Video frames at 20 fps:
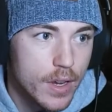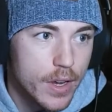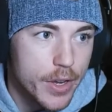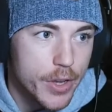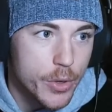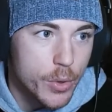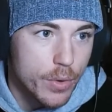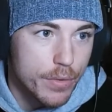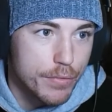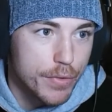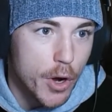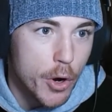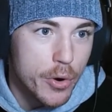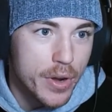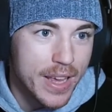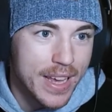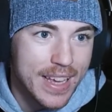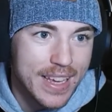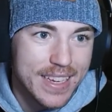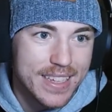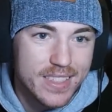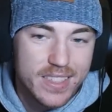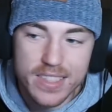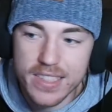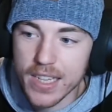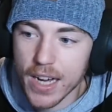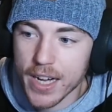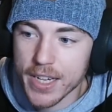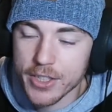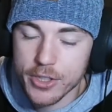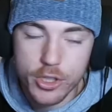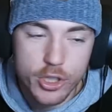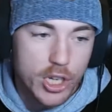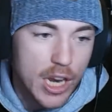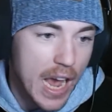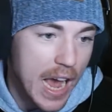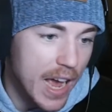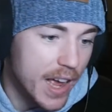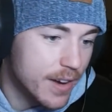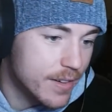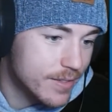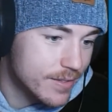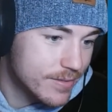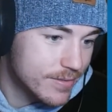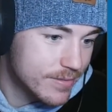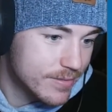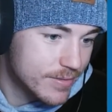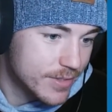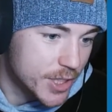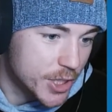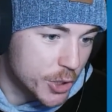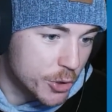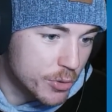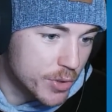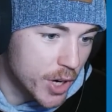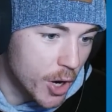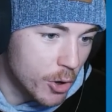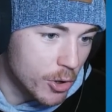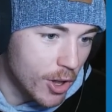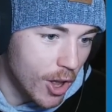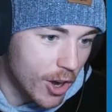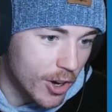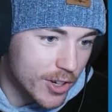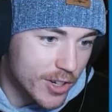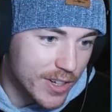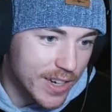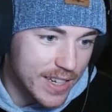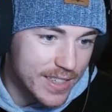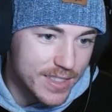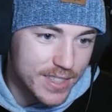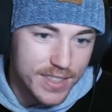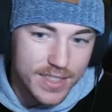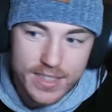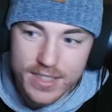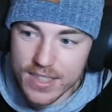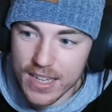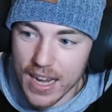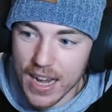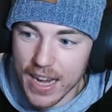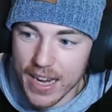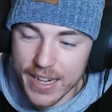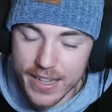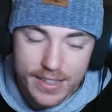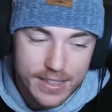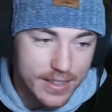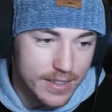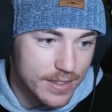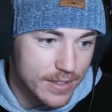Your voting is done, chat. You no longer get to decide.